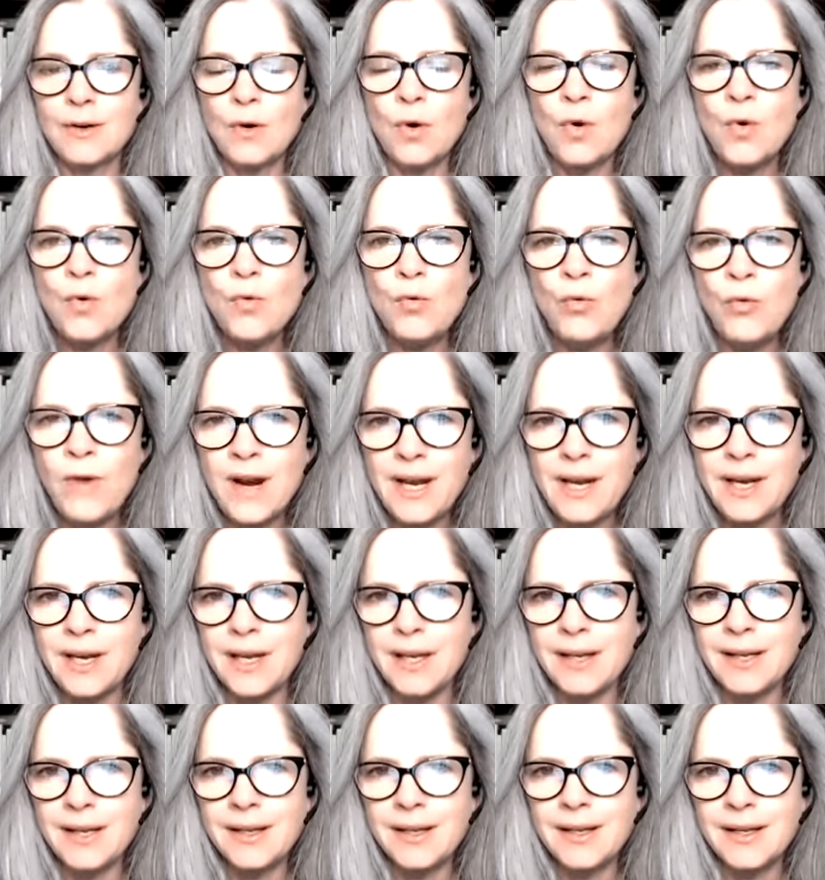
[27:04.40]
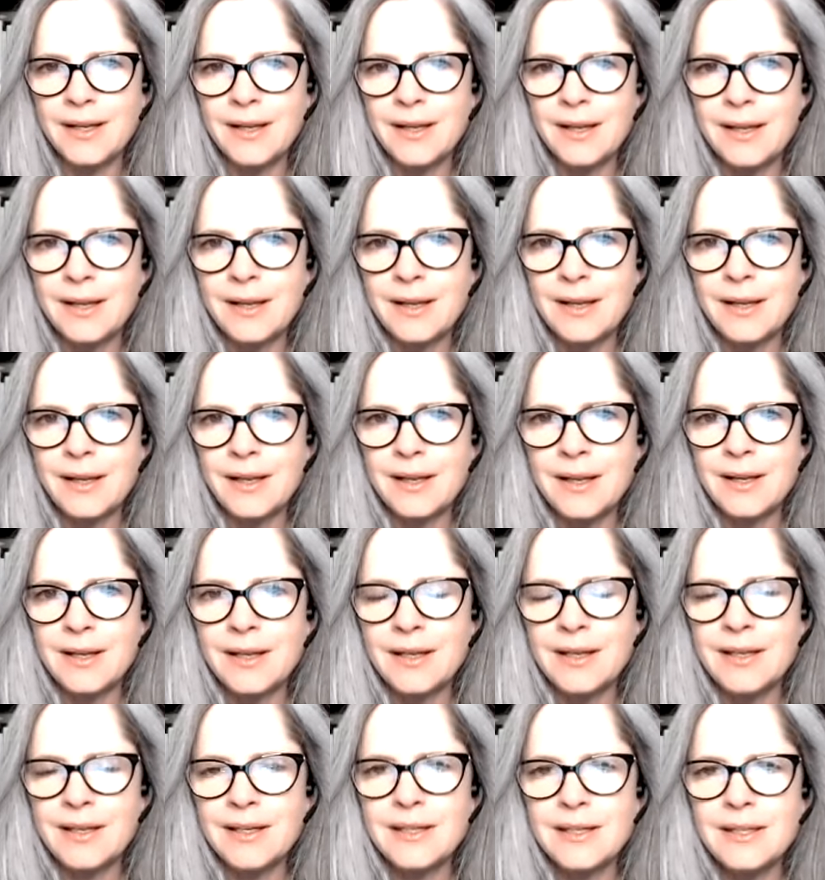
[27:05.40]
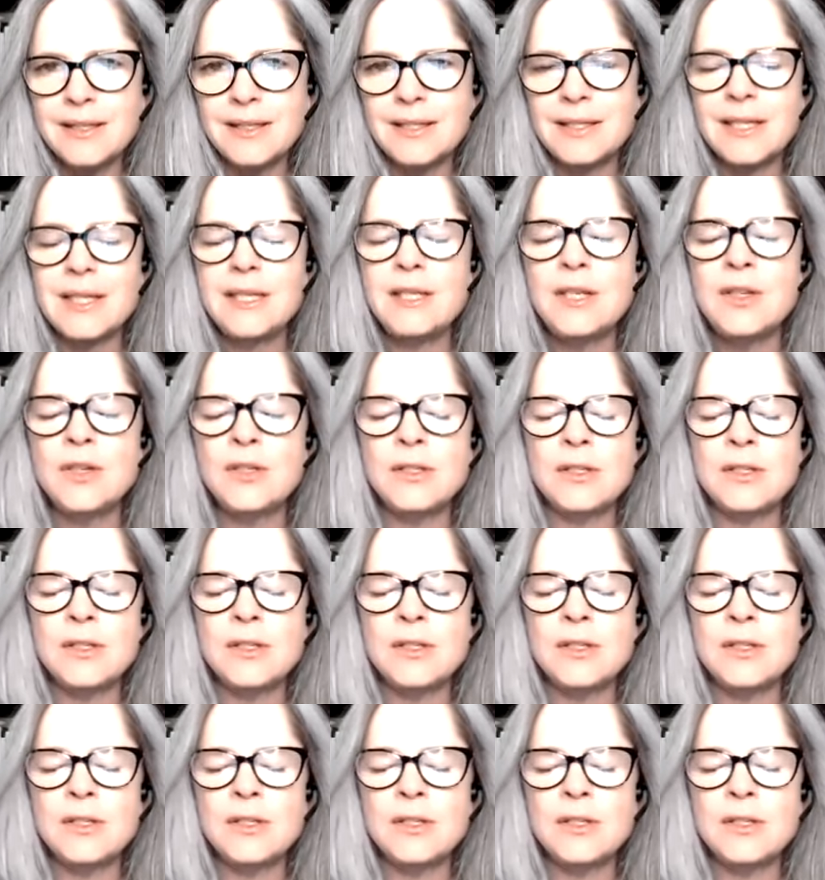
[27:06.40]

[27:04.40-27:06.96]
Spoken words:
Already, seating